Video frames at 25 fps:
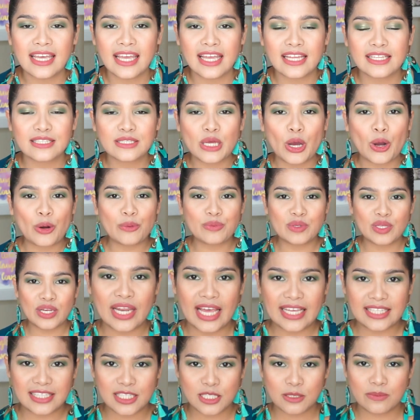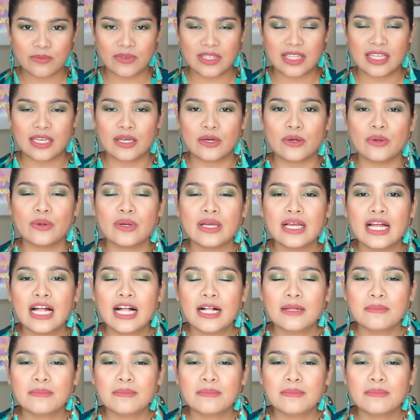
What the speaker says: and hope you like this video.